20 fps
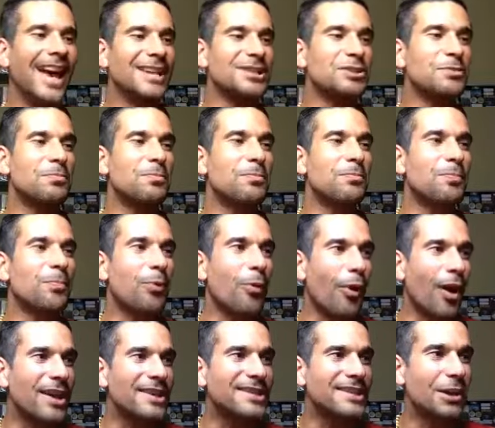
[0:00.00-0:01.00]
as a
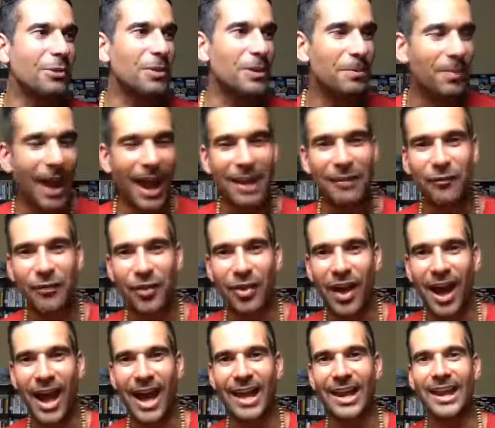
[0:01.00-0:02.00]
price that we pay for
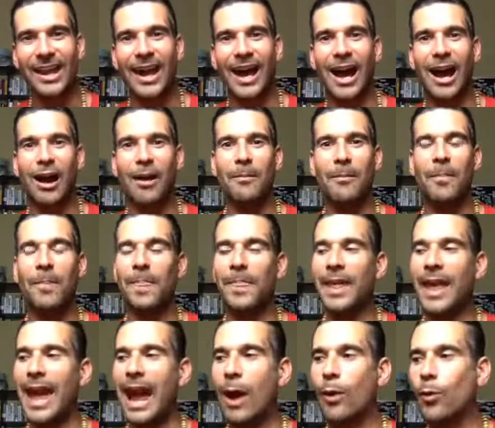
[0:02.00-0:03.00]
that,
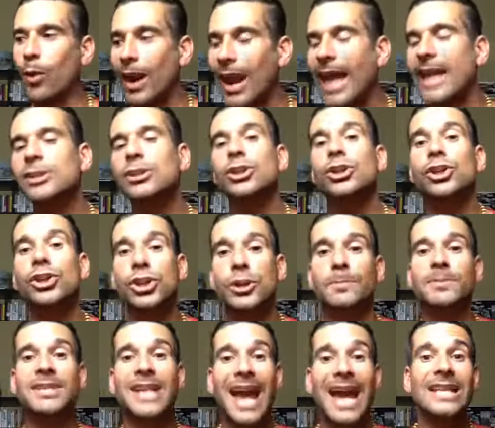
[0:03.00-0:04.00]
our
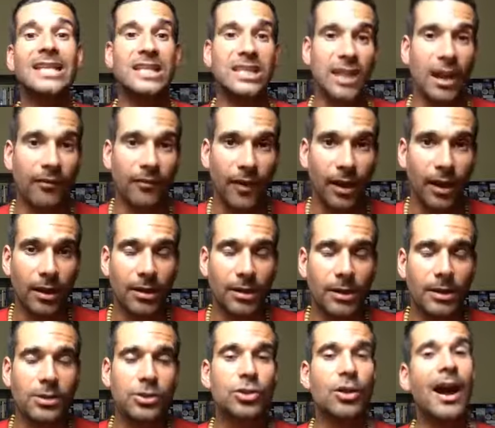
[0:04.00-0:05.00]
relationships can suffer.
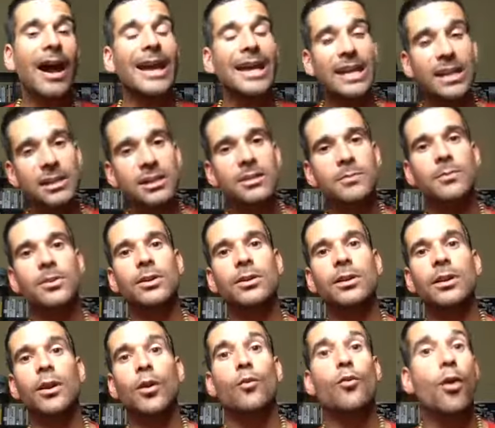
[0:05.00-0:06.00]
So our
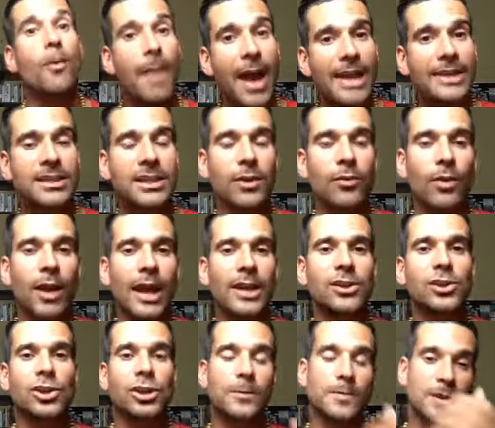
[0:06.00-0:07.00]
intimate romantic
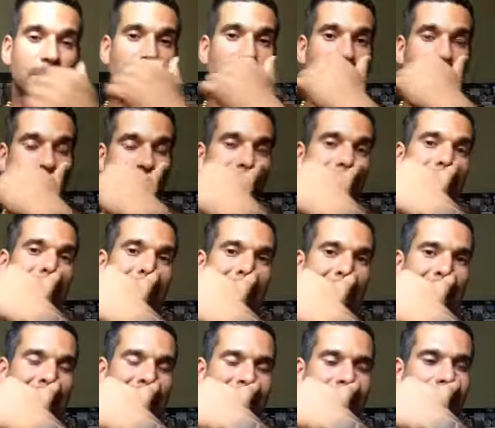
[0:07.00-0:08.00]
relationships in particular
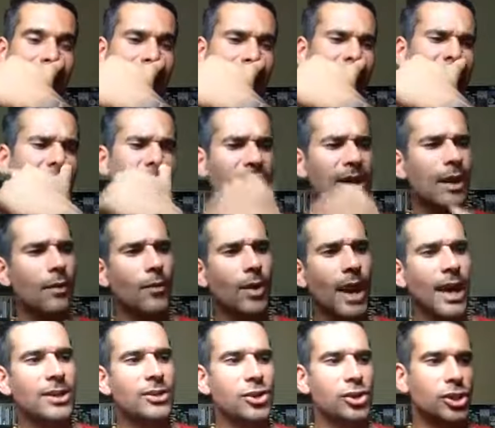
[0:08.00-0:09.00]
can suffer. And even our
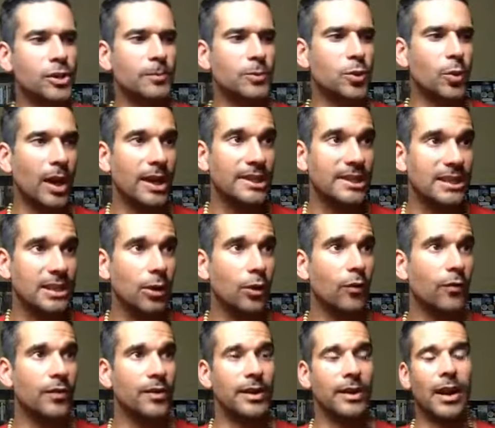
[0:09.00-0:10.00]
relationship to
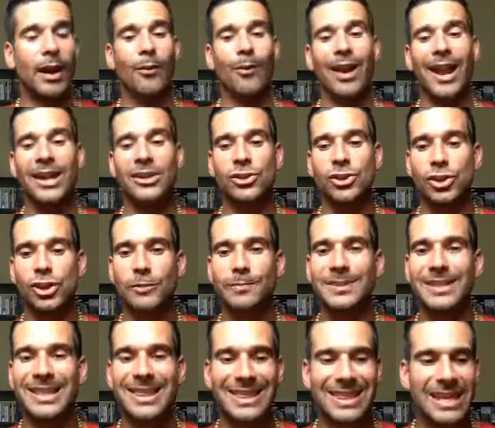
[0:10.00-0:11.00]
ourselves, and our
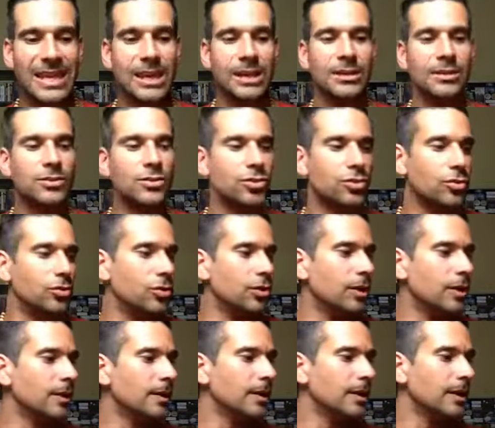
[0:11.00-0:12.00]
relationship to things,
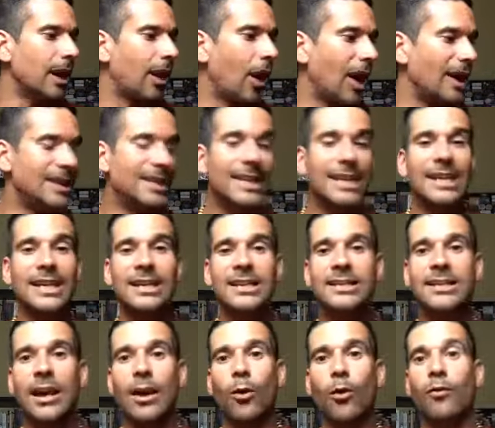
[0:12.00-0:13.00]
to
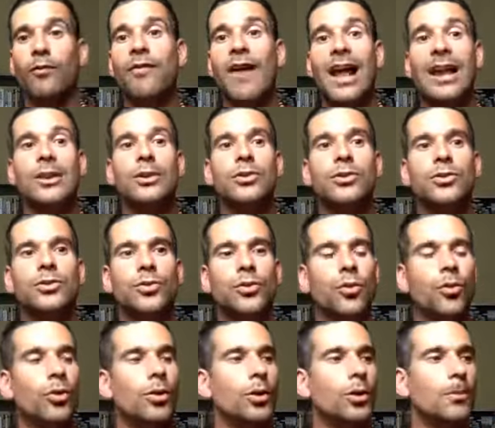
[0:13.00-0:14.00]
ideas that, or values
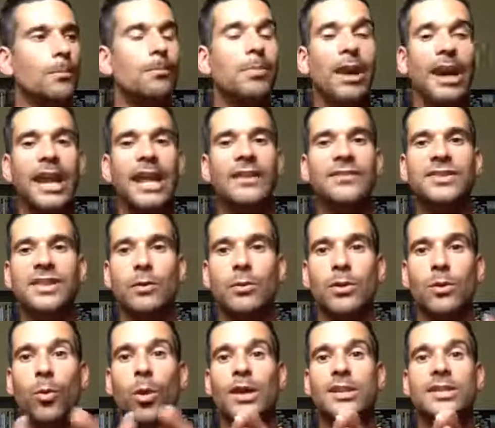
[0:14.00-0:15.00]
or beliefs that
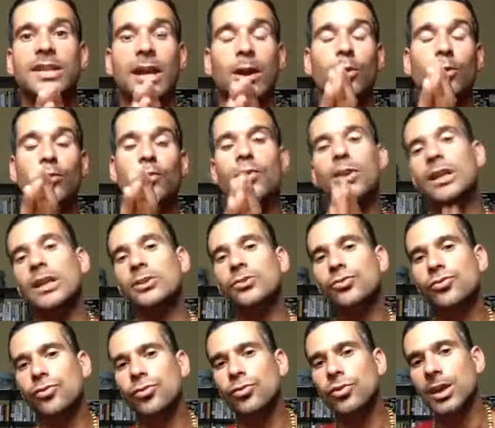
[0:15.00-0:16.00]
we once held really
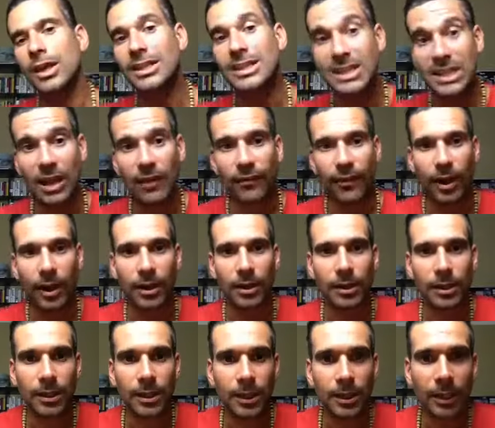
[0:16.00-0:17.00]
true, can suffer.
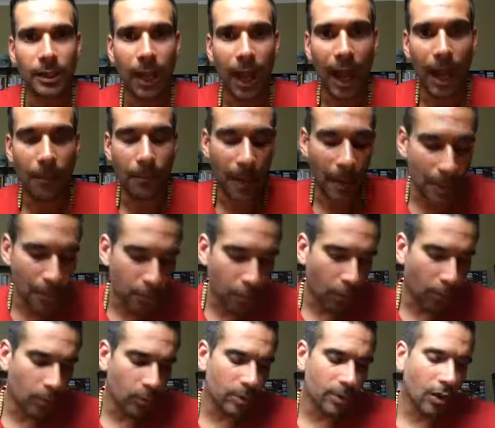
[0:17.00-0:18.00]
And the
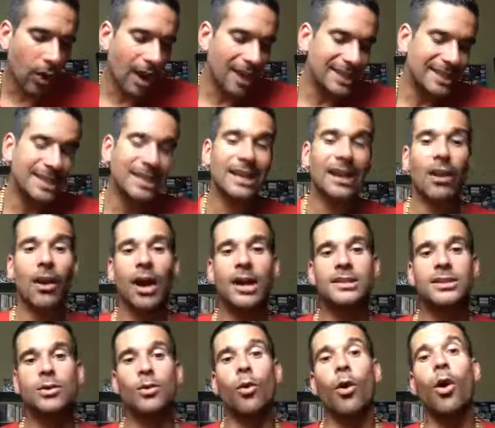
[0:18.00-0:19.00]
problem with
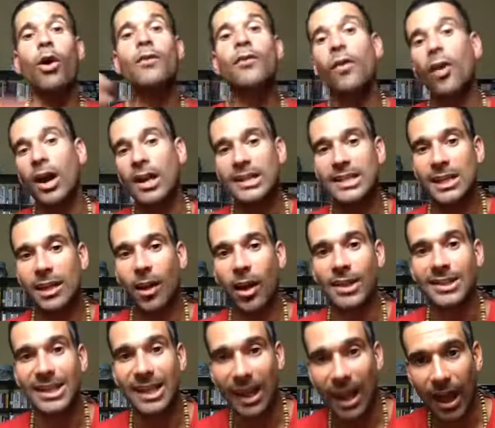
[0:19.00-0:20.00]
idealizing or
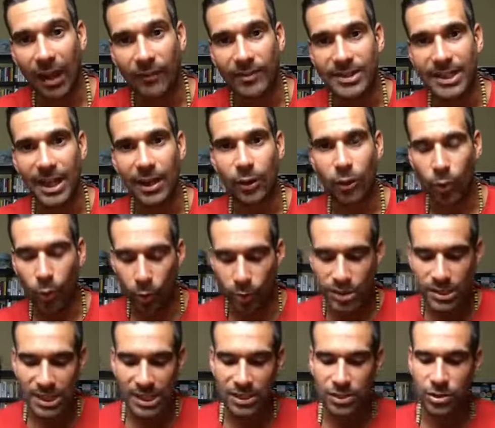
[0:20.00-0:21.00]
over-idealizing love is that it
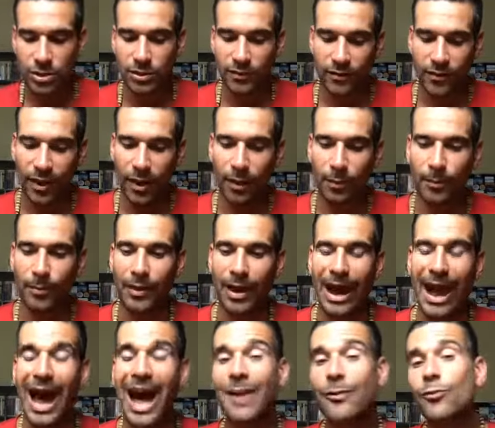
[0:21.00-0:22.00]
causes us to develop
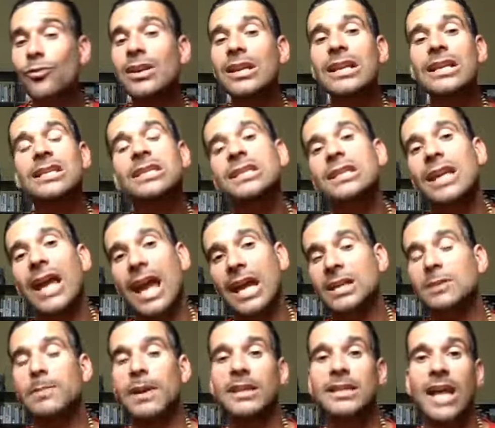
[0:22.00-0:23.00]
unrealistic
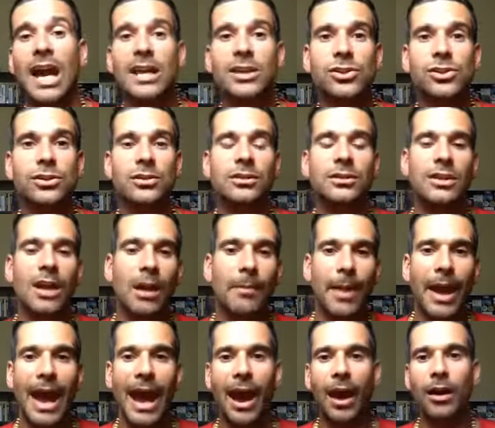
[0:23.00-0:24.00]
expectations
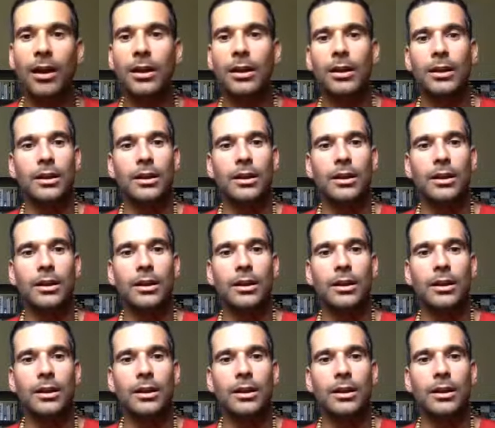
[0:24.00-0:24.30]
about